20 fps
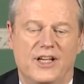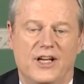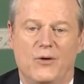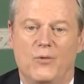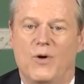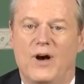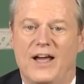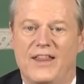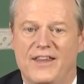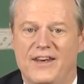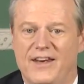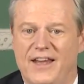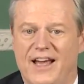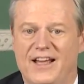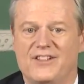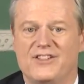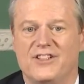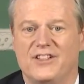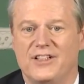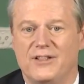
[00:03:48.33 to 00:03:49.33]
and why the
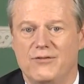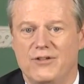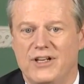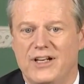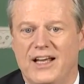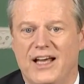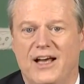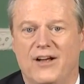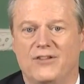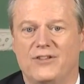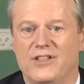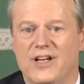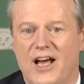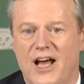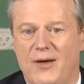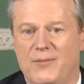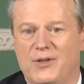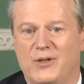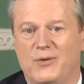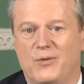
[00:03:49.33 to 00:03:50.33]
nationally renowned
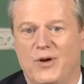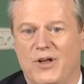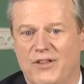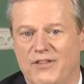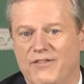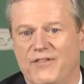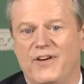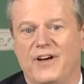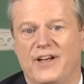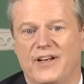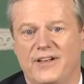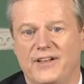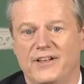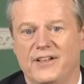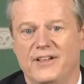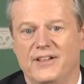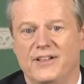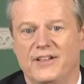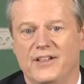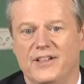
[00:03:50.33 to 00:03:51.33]
Commonwealth Fund
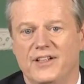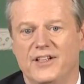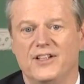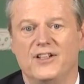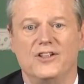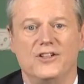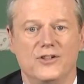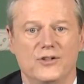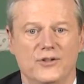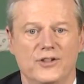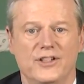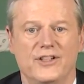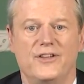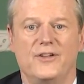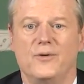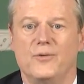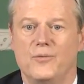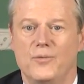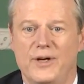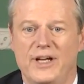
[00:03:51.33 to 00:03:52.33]
concluded
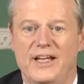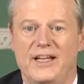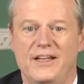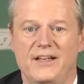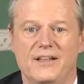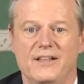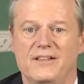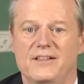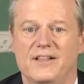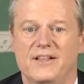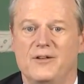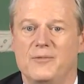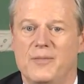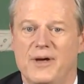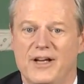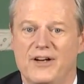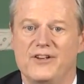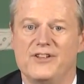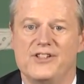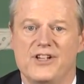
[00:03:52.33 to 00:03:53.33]
that we did a
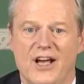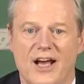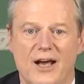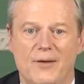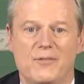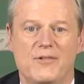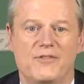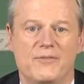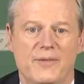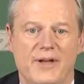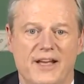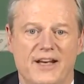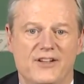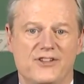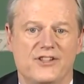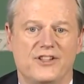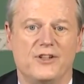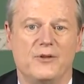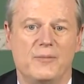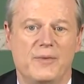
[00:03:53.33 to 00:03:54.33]
better job of
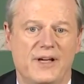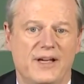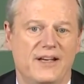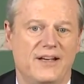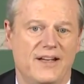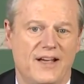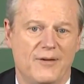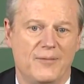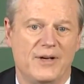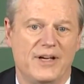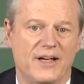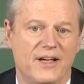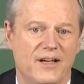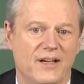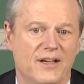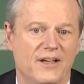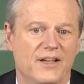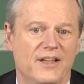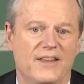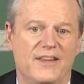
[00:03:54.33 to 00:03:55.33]
managing the pandemic
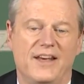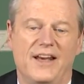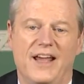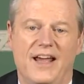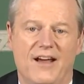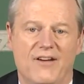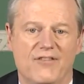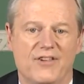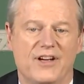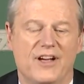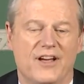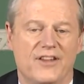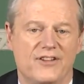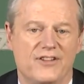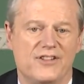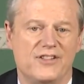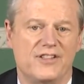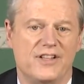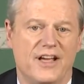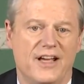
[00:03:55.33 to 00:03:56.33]
than every
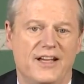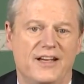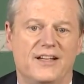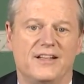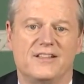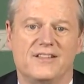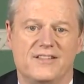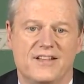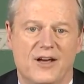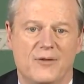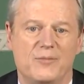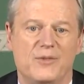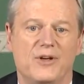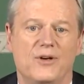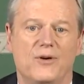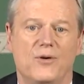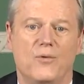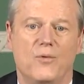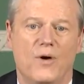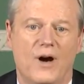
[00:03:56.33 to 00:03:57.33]
other state except
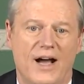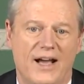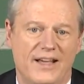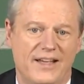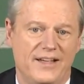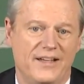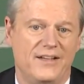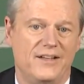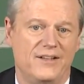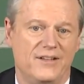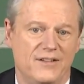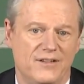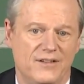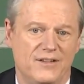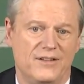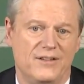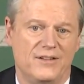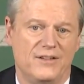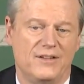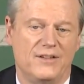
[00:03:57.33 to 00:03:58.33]
Hawaii.
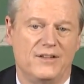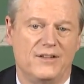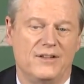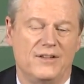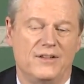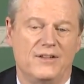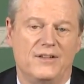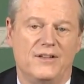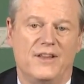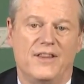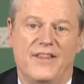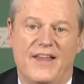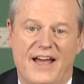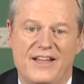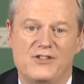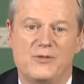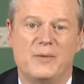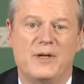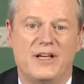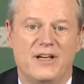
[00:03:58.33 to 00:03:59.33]

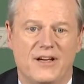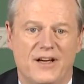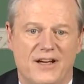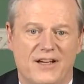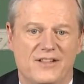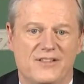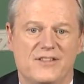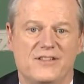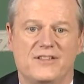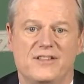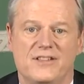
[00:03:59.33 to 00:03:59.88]
That's because